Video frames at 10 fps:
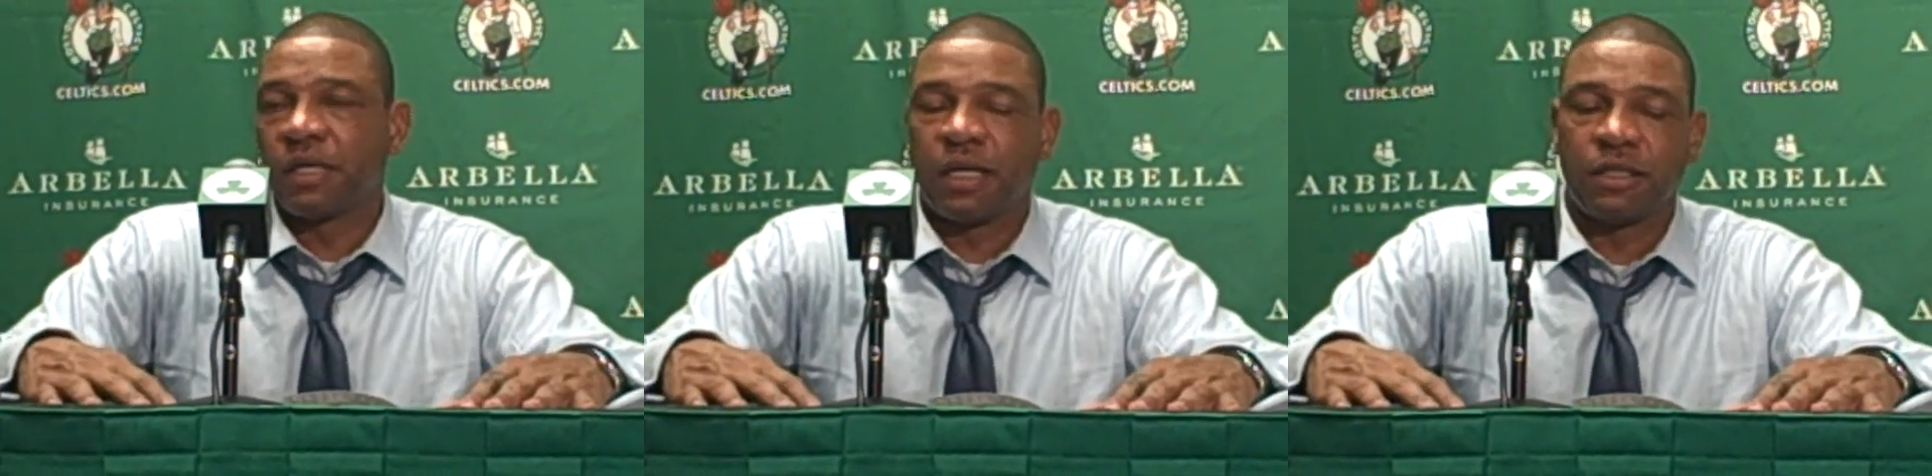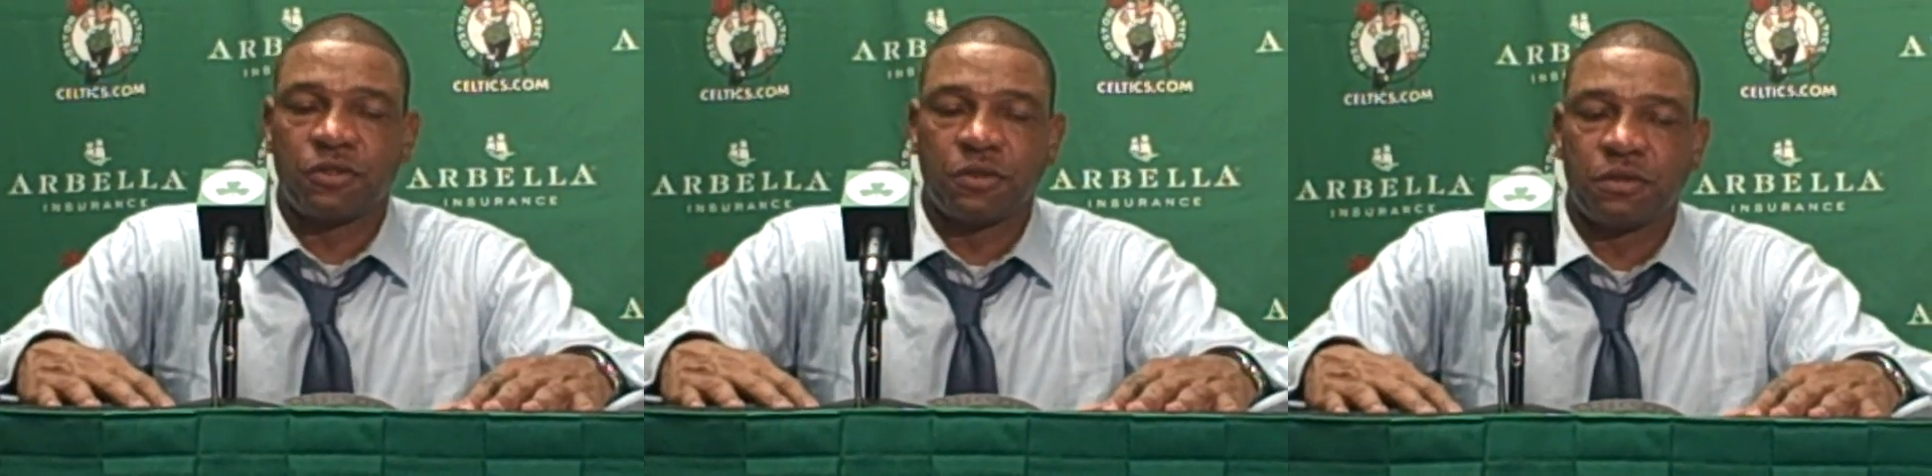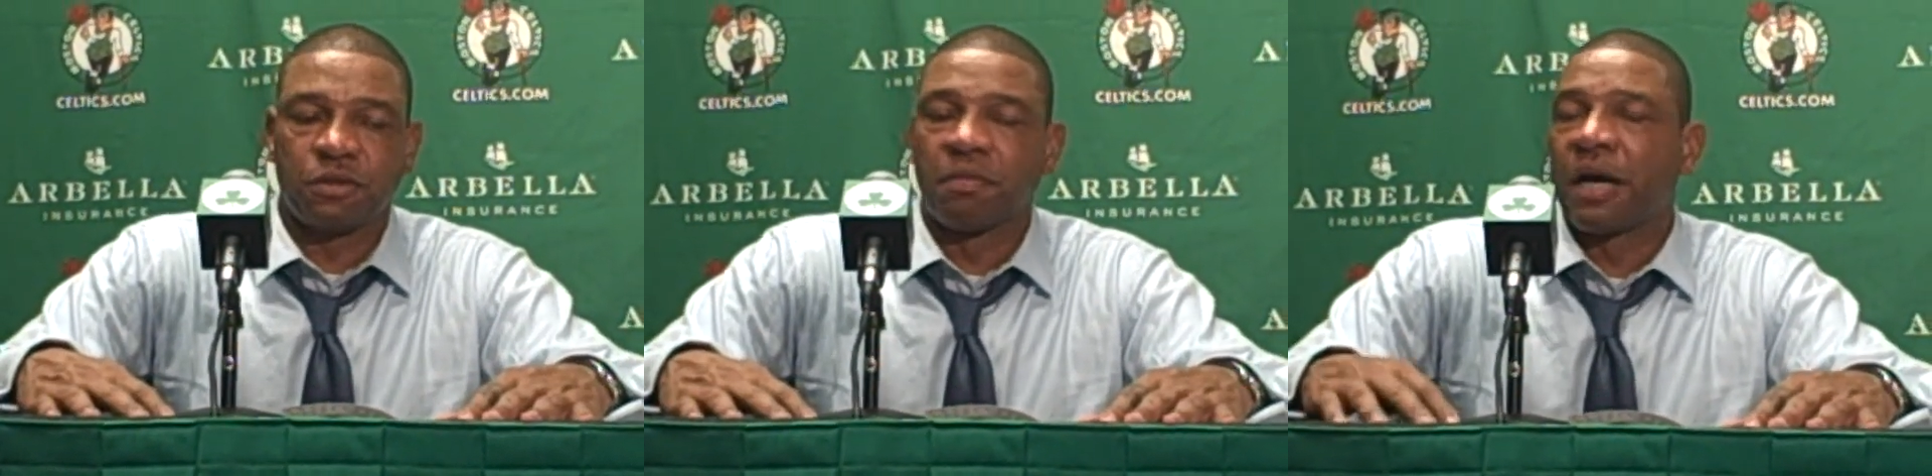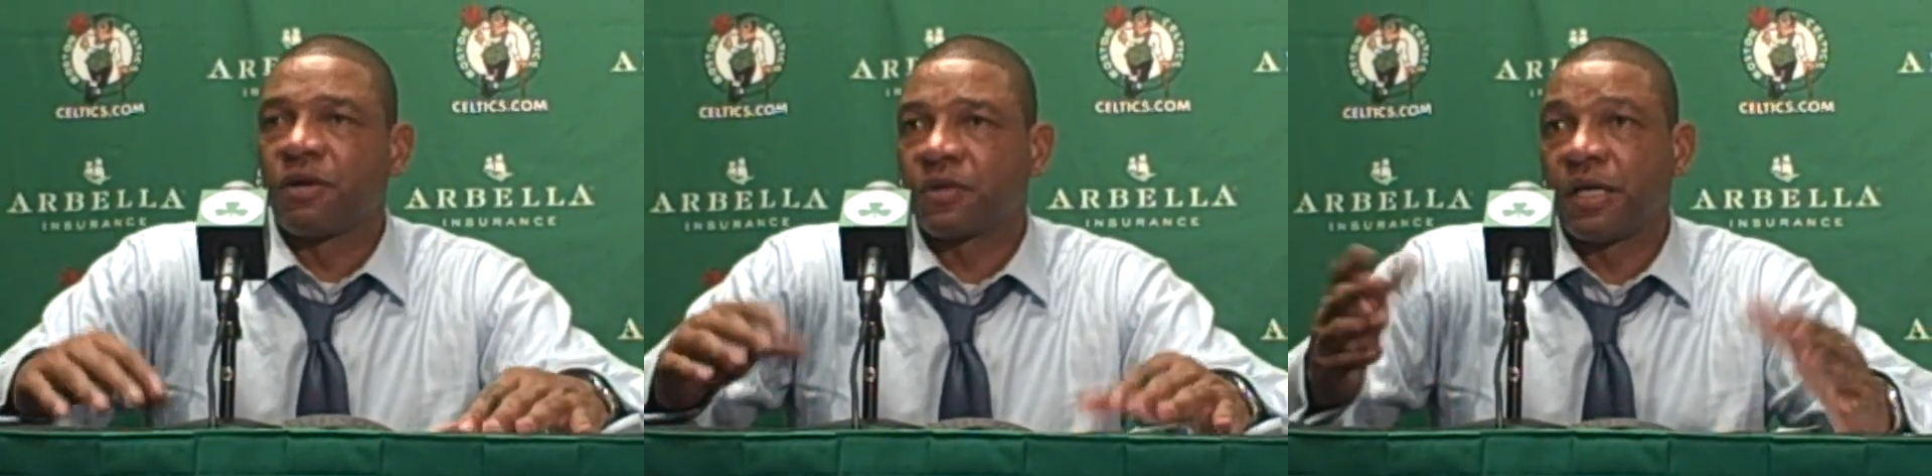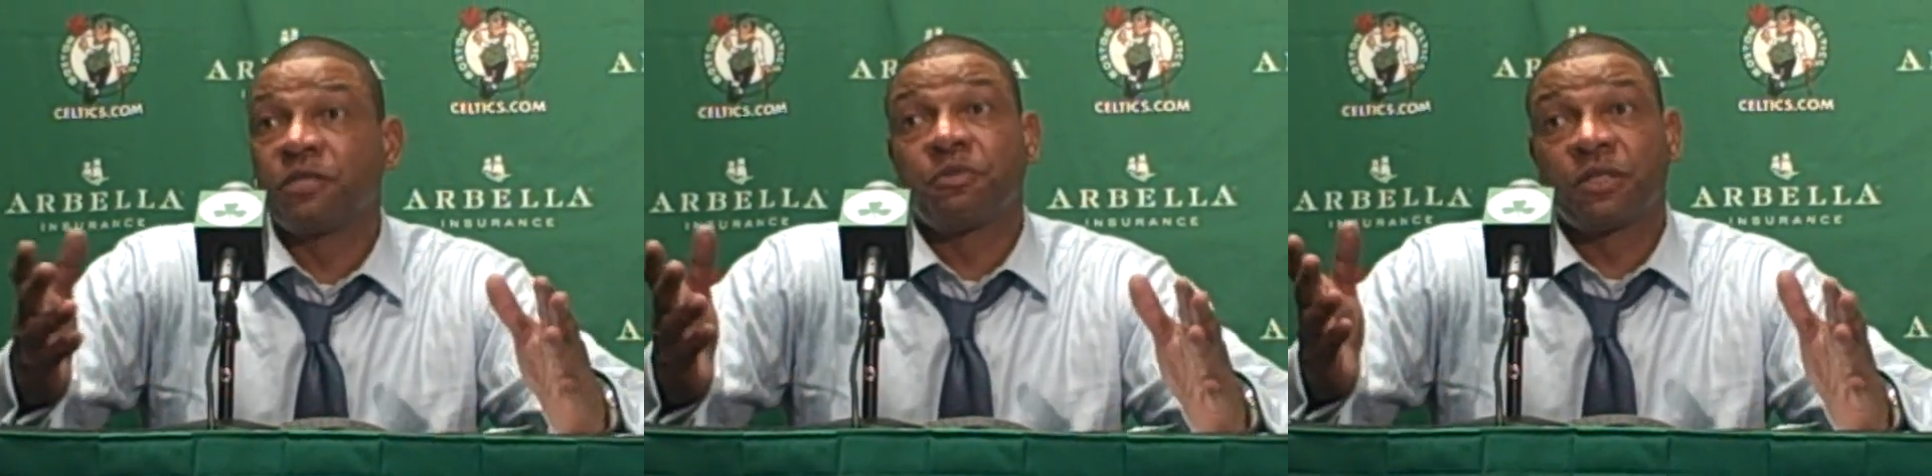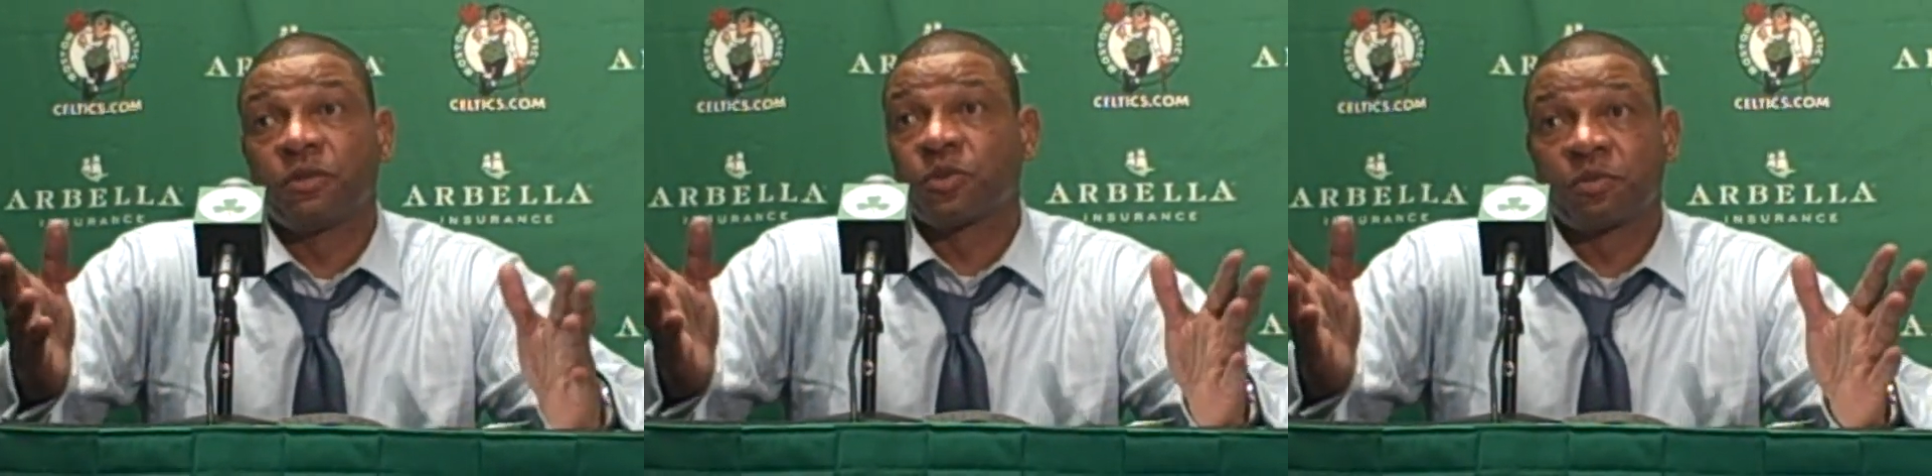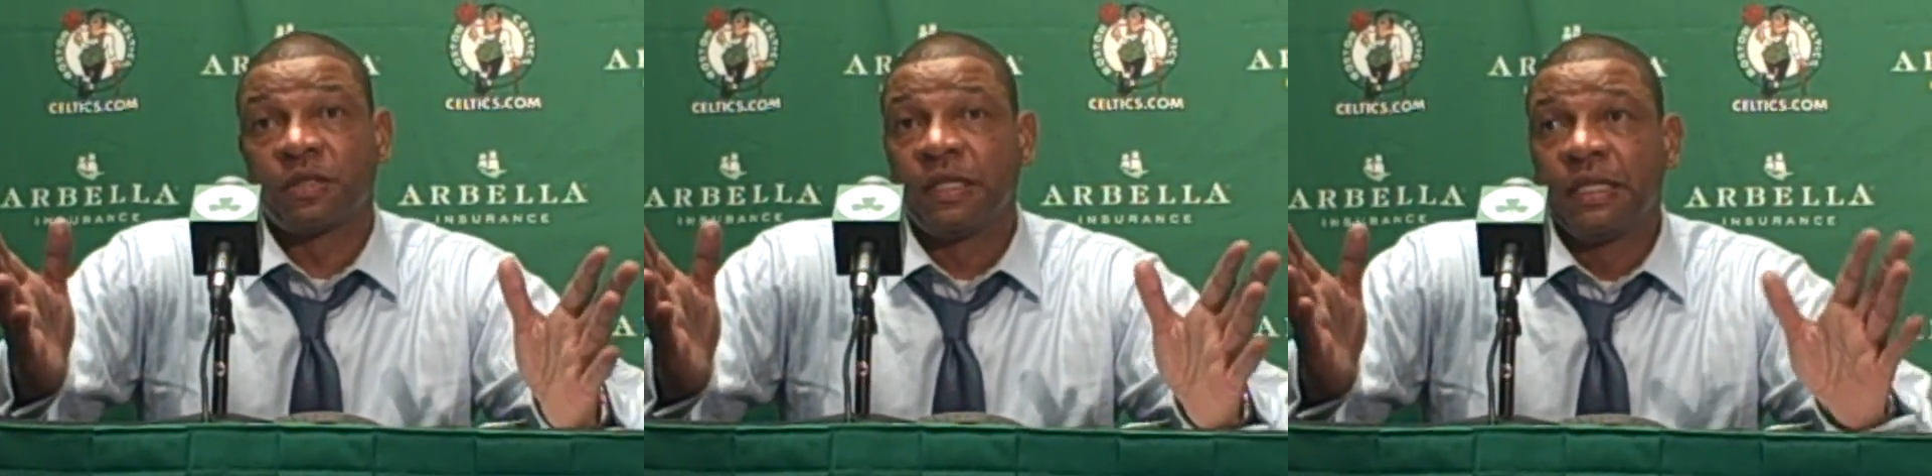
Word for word: and it's, it's a mild case, but those are,